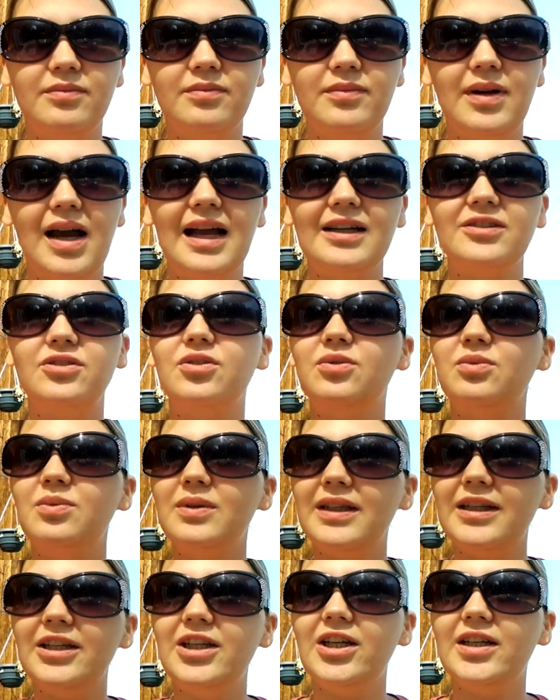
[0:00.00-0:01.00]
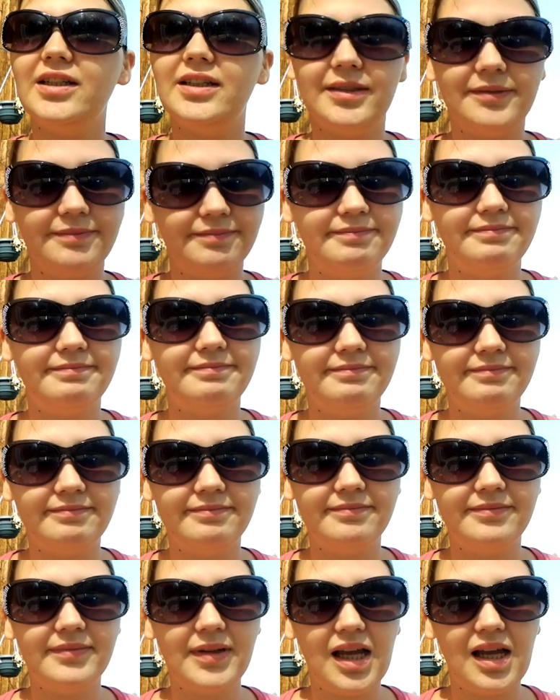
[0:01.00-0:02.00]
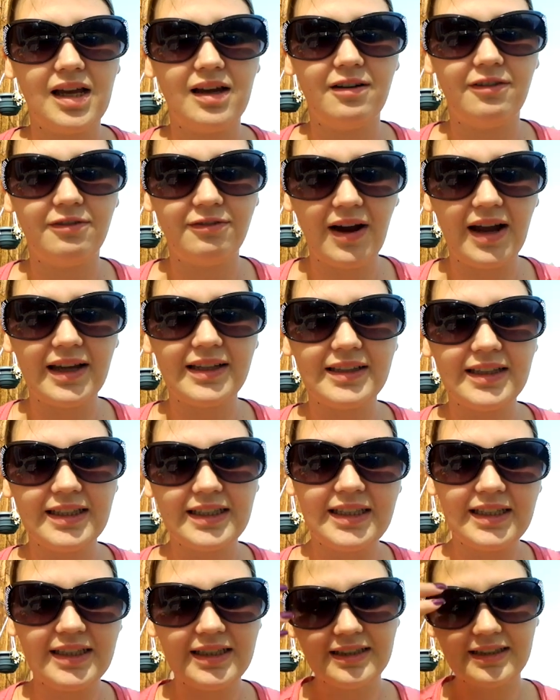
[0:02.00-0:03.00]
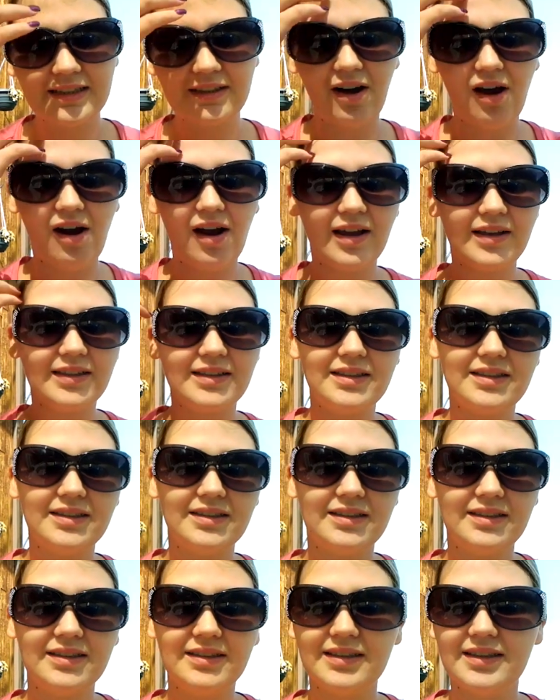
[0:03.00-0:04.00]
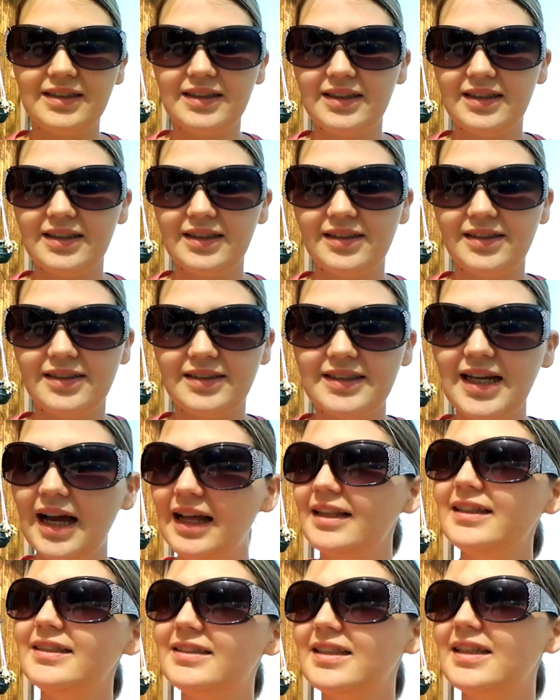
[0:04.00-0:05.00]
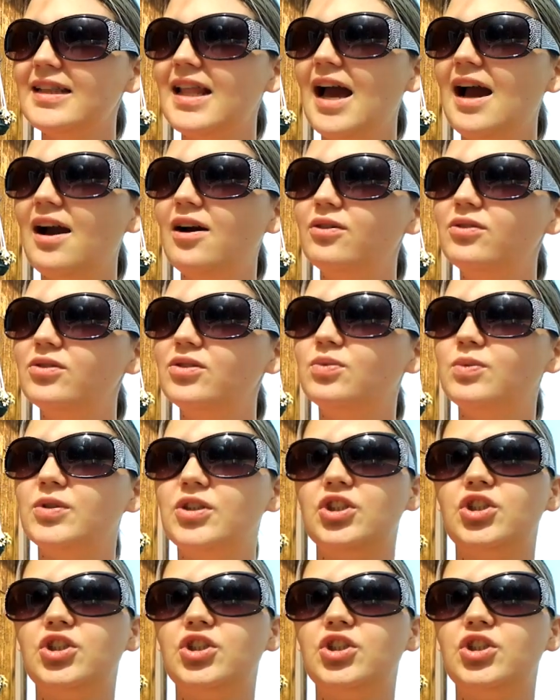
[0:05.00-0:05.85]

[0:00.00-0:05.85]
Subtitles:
actually really good. Finally got Telus in the house, which